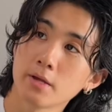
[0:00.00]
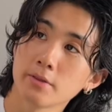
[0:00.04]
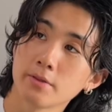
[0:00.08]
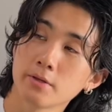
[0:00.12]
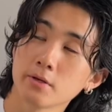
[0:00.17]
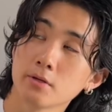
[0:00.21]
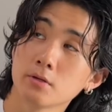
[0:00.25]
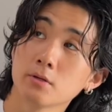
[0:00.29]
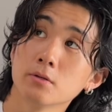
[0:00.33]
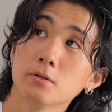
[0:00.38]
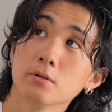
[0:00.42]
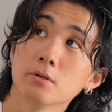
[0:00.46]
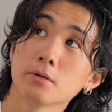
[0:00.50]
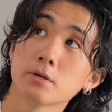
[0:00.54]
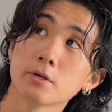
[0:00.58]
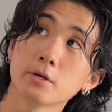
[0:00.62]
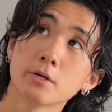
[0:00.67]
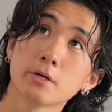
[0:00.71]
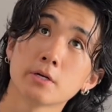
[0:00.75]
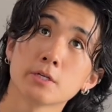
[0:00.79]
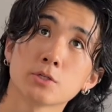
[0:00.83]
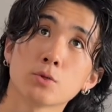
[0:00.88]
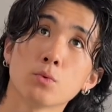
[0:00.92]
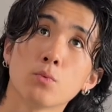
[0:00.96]
think it'll look good
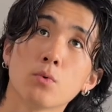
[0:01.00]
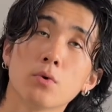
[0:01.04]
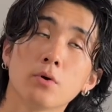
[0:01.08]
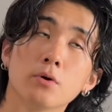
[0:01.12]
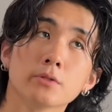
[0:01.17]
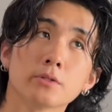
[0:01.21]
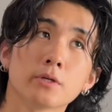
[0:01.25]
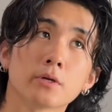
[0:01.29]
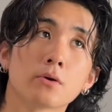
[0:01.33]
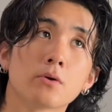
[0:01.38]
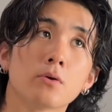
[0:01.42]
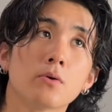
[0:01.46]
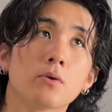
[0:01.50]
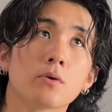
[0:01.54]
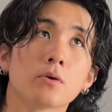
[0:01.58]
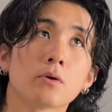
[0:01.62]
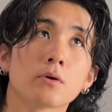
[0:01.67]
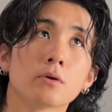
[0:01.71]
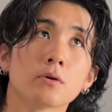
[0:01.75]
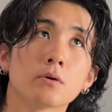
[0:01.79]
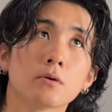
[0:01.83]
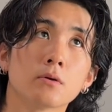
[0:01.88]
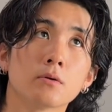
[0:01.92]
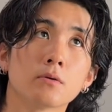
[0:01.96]
as a wall
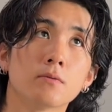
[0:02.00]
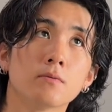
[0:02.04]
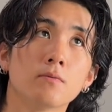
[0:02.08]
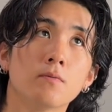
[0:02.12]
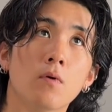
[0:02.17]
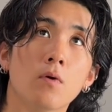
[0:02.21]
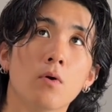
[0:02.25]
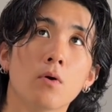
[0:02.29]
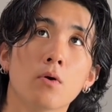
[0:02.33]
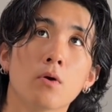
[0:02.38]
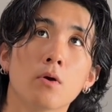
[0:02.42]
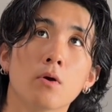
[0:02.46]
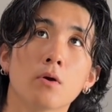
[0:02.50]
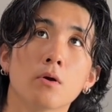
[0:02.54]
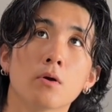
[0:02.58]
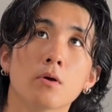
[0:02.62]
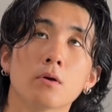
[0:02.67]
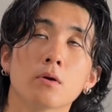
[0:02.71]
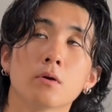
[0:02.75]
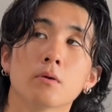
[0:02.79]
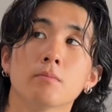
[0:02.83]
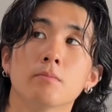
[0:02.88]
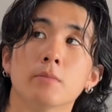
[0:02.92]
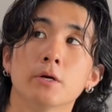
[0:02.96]
decor for
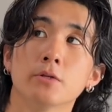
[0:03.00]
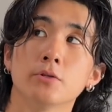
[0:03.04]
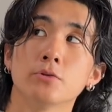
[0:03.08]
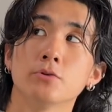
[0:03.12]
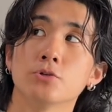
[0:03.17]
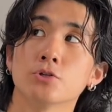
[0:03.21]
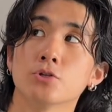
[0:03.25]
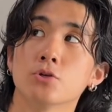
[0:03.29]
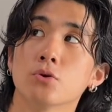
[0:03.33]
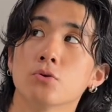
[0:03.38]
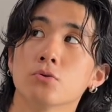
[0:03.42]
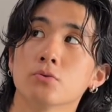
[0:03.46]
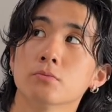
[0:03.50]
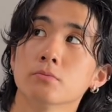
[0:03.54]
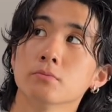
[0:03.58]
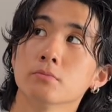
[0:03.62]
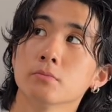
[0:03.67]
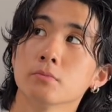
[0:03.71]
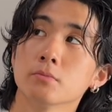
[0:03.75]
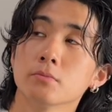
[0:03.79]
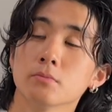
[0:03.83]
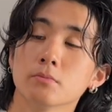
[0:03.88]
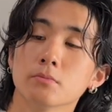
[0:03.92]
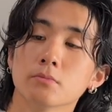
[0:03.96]
my new showroom.
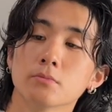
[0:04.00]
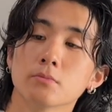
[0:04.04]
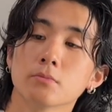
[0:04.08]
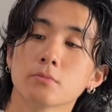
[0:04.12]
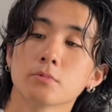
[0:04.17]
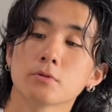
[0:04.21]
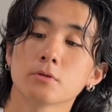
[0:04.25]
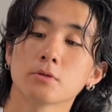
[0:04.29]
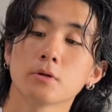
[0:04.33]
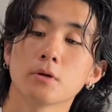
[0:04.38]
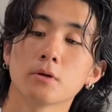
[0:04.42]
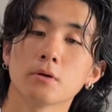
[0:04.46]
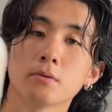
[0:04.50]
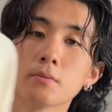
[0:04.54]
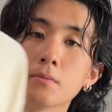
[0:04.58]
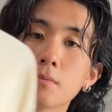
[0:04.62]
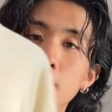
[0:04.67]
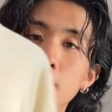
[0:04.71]
So,